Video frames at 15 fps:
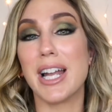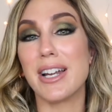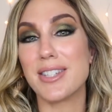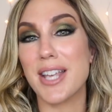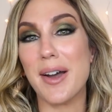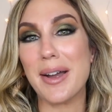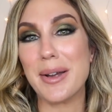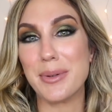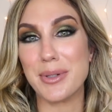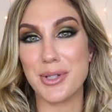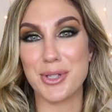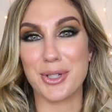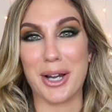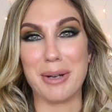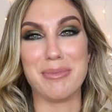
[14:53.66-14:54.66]
That is how I would
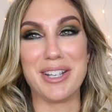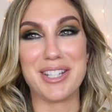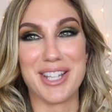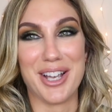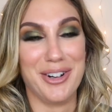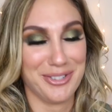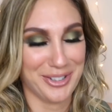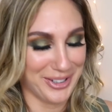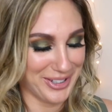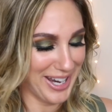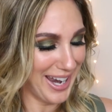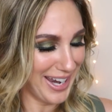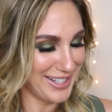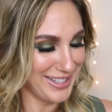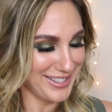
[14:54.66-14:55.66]
describe myself,
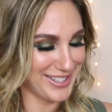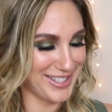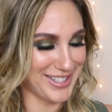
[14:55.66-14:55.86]
okay?